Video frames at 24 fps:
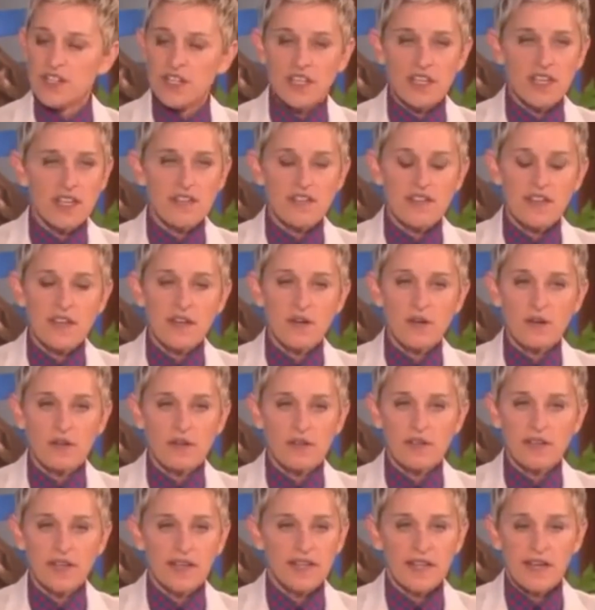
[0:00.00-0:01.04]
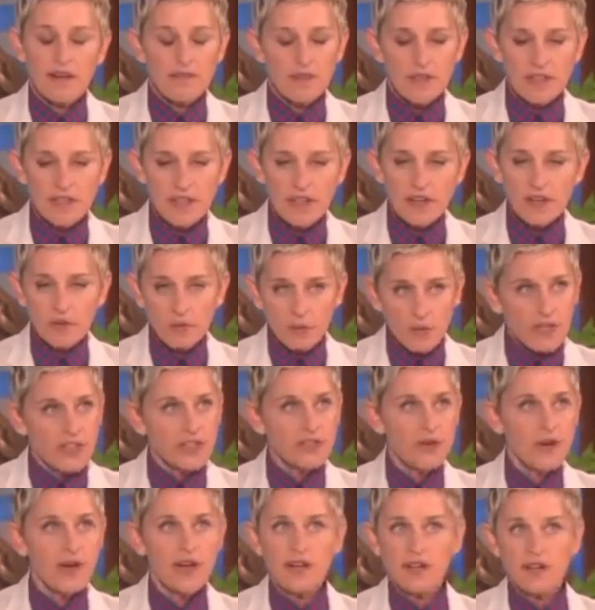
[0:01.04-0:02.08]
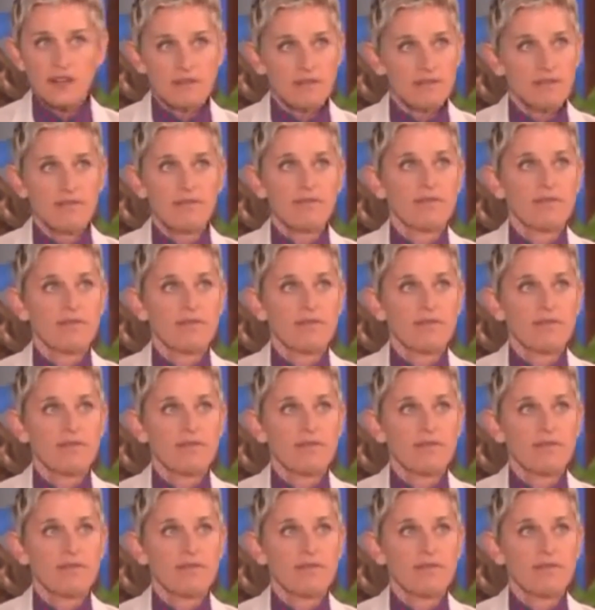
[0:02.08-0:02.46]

Why'd you do it, Wendy? Try to,